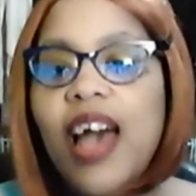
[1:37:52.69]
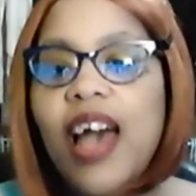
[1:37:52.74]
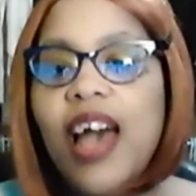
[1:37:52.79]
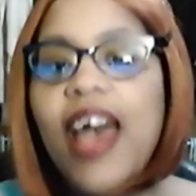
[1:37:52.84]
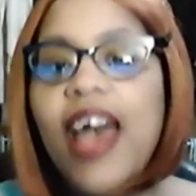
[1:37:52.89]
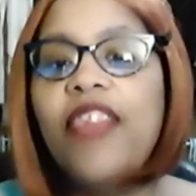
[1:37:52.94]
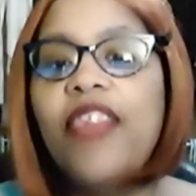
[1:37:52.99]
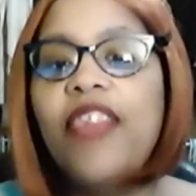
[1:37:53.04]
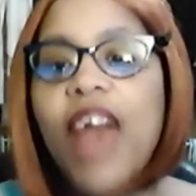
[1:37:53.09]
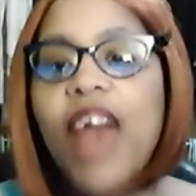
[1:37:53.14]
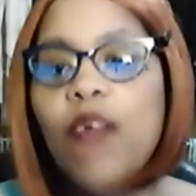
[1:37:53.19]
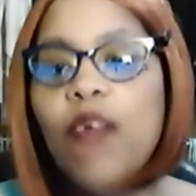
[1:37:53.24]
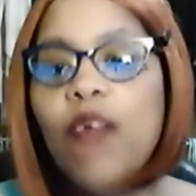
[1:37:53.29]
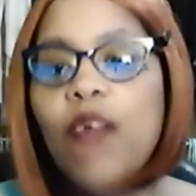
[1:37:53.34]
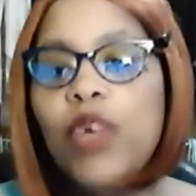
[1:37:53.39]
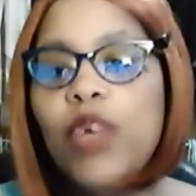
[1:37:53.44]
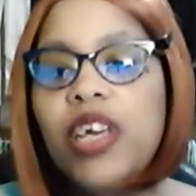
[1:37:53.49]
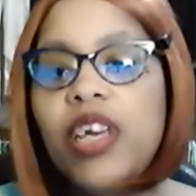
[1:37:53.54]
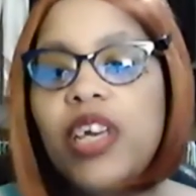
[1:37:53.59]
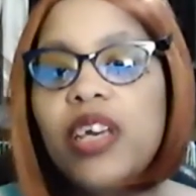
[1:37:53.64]
I had that
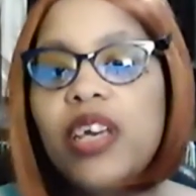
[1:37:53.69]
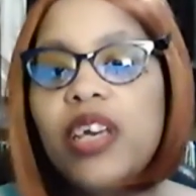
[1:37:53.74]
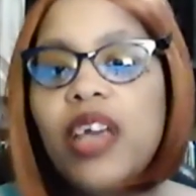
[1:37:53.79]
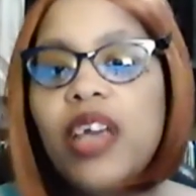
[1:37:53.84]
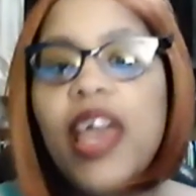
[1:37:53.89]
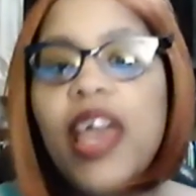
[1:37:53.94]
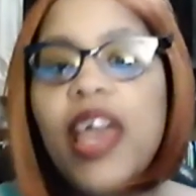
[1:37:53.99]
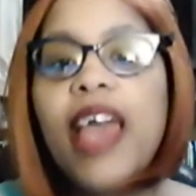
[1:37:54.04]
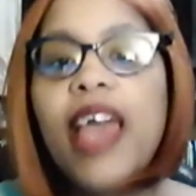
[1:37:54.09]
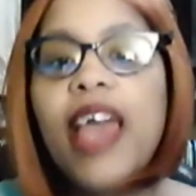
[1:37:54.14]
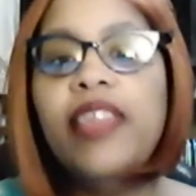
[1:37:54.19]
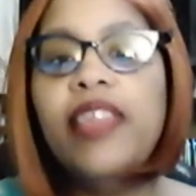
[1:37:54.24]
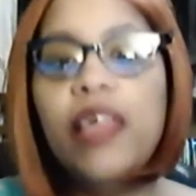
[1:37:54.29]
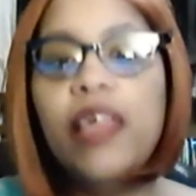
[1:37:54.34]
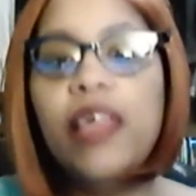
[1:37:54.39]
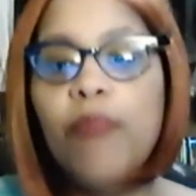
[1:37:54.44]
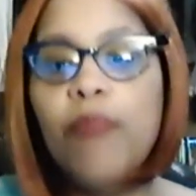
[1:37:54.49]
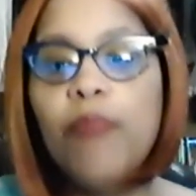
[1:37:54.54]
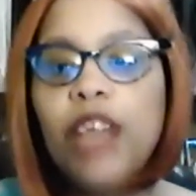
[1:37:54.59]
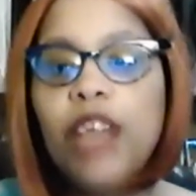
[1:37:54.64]
wig and
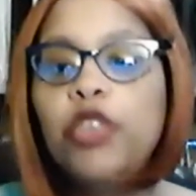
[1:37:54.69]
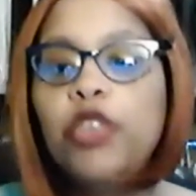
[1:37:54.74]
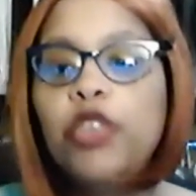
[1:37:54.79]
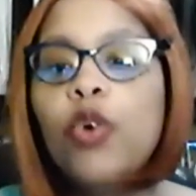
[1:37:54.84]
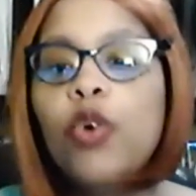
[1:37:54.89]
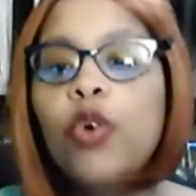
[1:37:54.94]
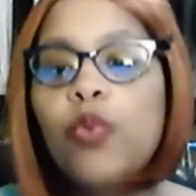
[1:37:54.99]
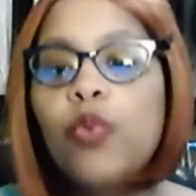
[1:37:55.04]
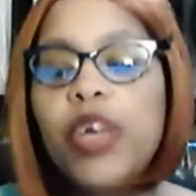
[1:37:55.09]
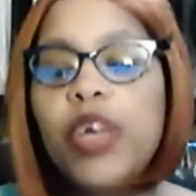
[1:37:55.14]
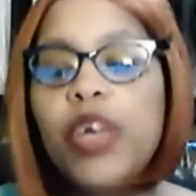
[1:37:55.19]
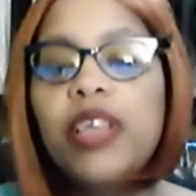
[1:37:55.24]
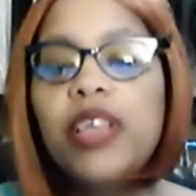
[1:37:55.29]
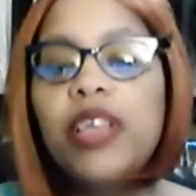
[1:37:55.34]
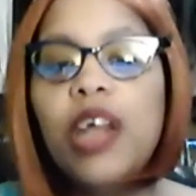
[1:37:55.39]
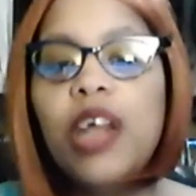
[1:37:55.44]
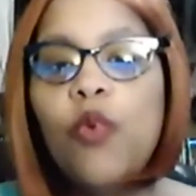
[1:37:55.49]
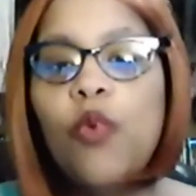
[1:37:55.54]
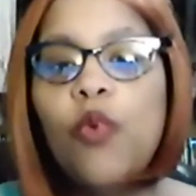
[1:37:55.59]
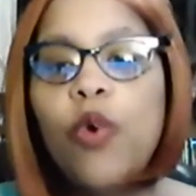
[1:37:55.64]
my short wig that
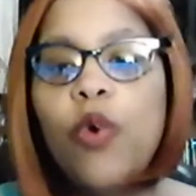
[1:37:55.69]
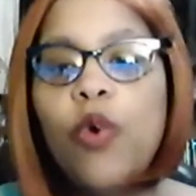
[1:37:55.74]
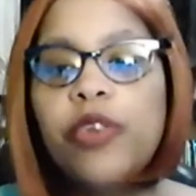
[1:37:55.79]
I wore